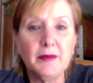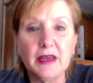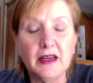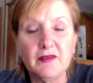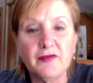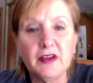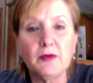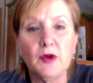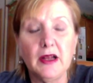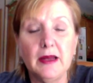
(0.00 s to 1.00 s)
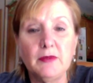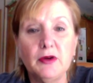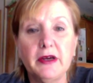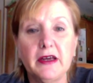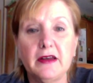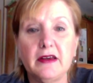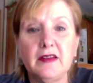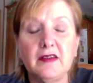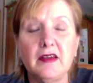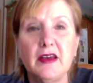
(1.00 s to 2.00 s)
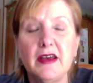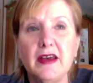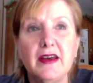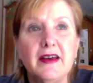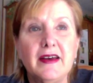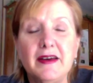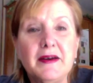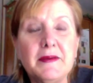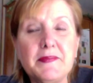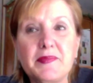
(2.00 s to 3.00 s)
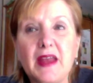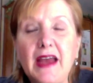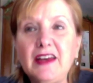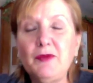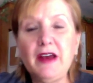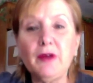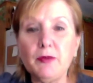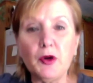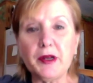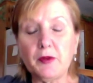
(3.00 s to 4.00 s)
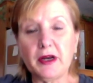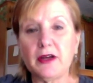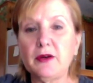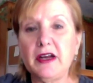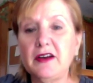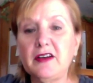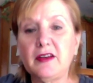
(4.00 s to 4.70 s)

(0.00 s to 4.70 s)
And the best part about it is I'm getting fit while I'm doing it.